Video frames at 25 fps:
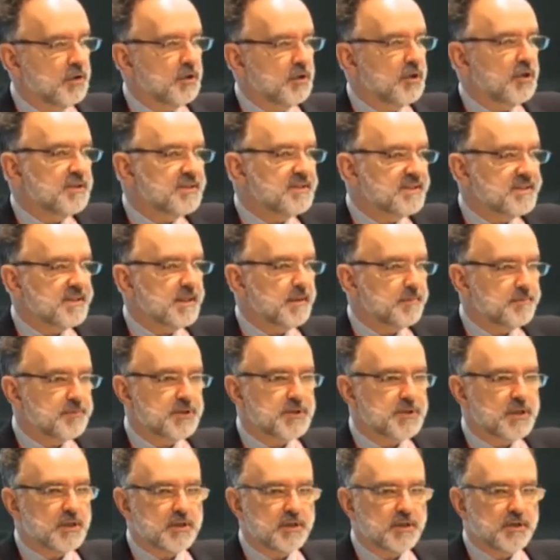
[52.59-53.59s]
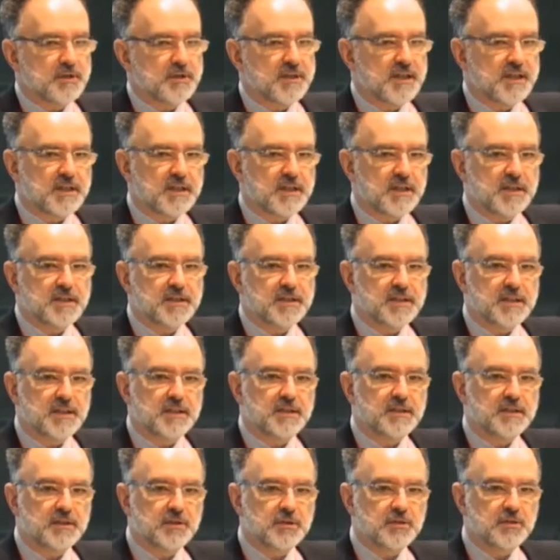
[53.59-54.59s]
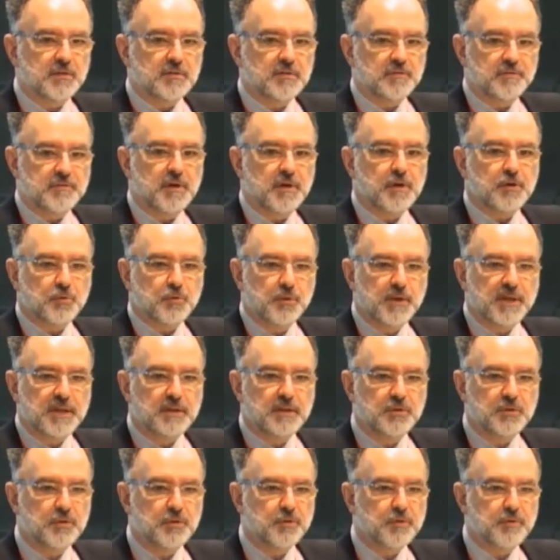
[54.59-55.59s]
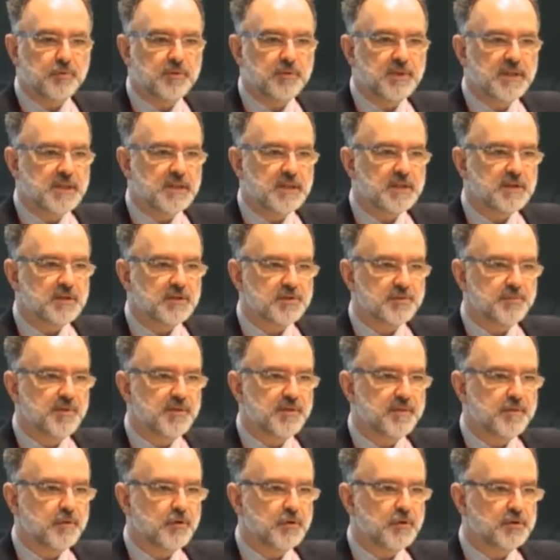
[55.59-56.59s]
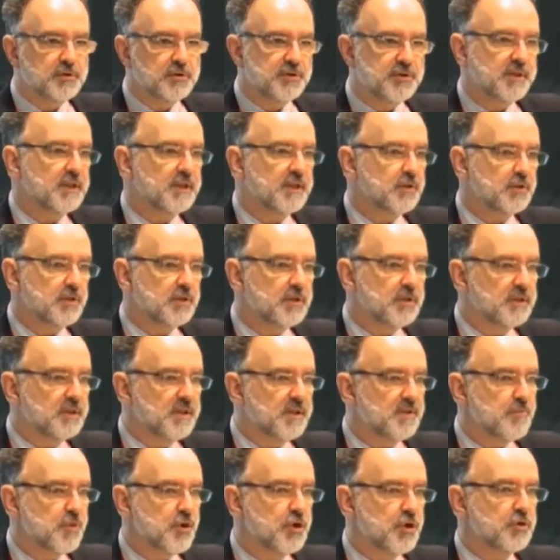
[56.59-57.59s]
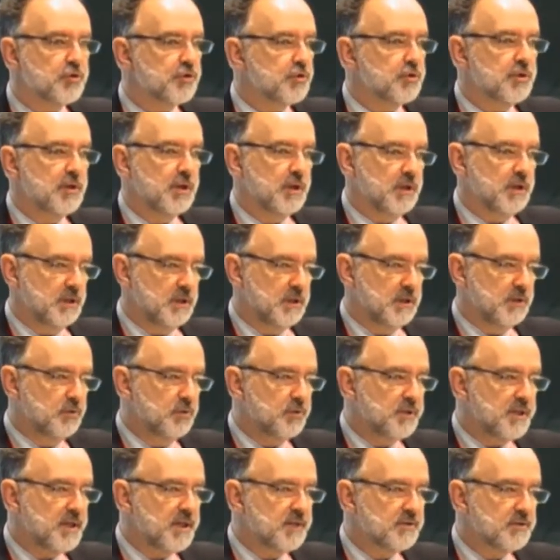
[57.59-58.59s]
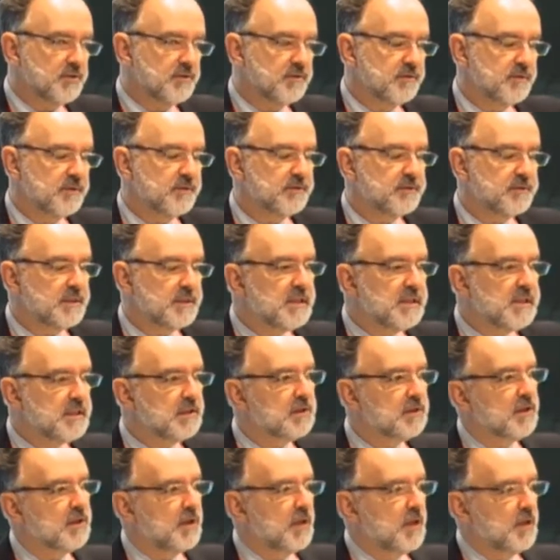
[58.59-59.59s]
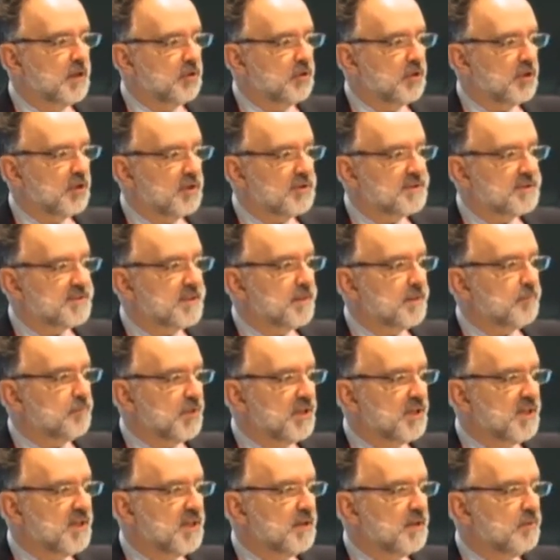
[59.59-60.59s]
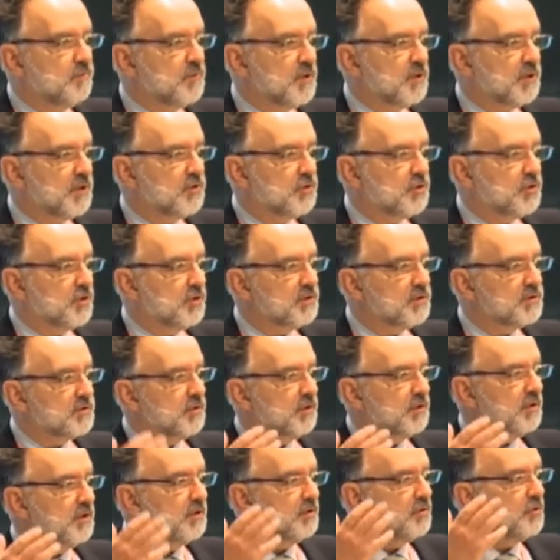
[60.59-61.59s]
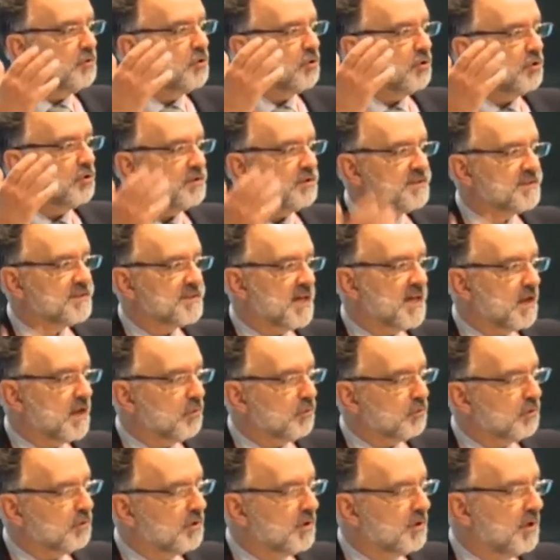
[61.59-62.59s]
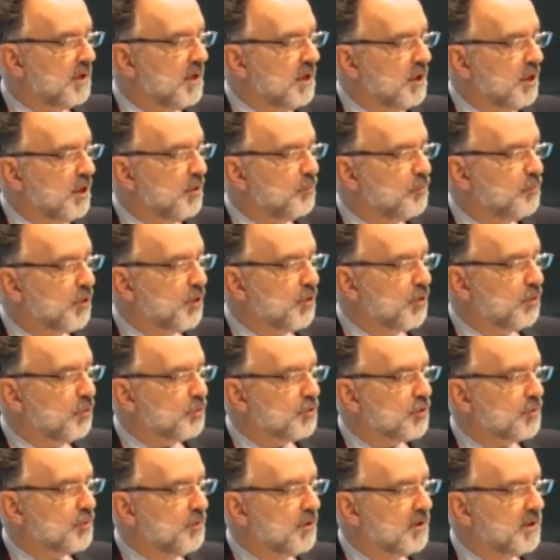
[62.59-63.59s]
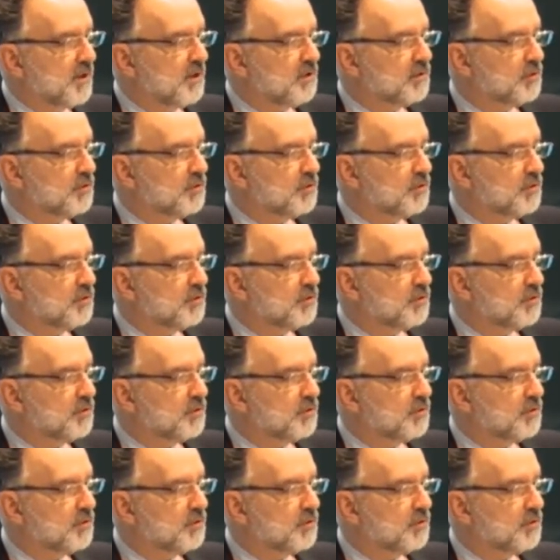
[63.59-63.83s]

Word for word: the concept started there, and then in the following 2-3 years before the Secretariat emerged in 2015, the concept became not just a north-south approach, but